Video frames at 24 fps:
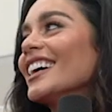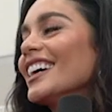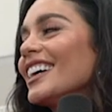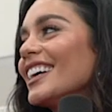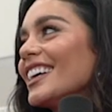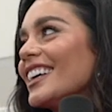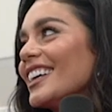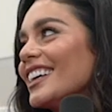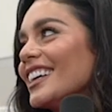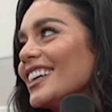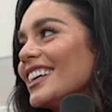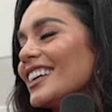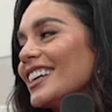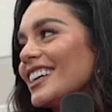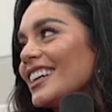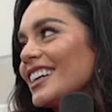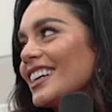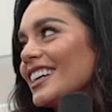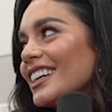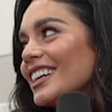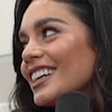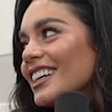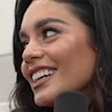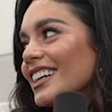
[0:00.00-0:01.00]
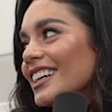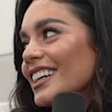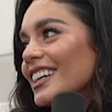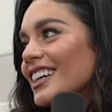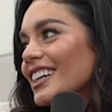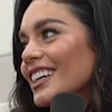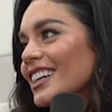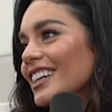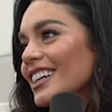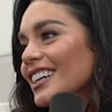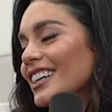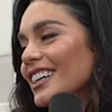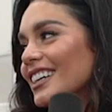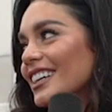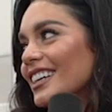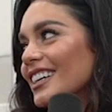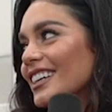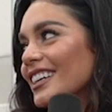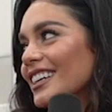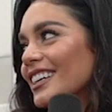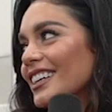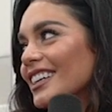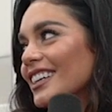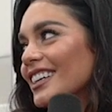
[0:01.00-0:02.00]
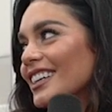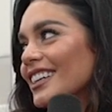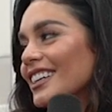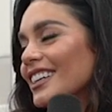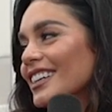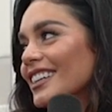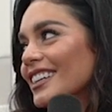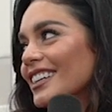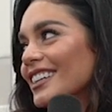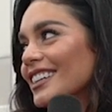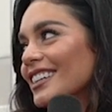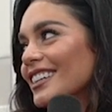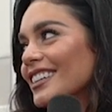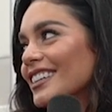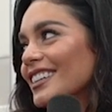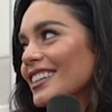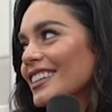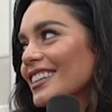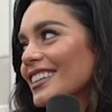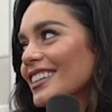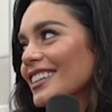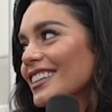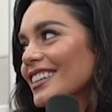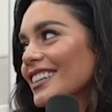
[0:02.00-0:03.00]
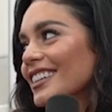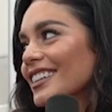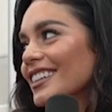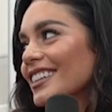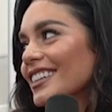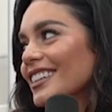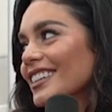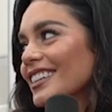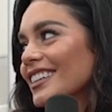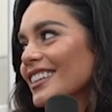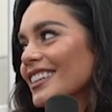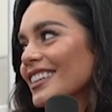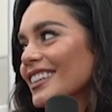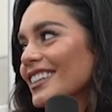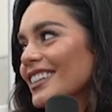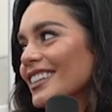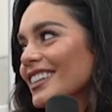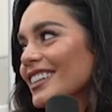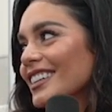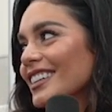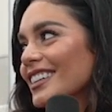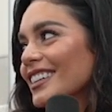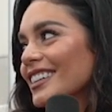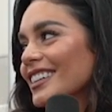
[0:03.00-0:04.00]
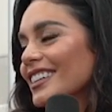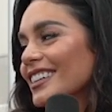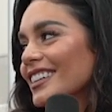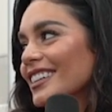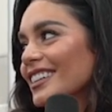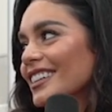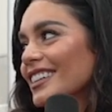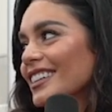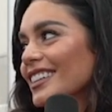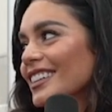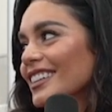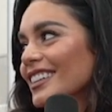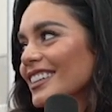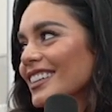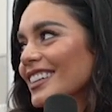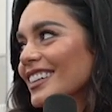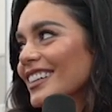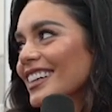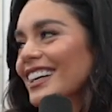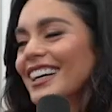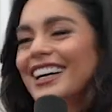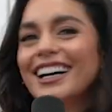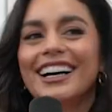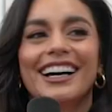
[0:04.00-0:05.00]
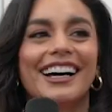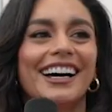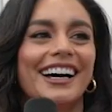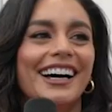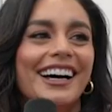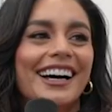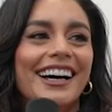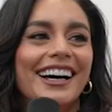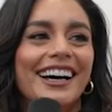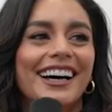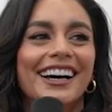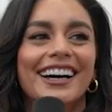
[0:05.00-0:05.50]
(not speaking)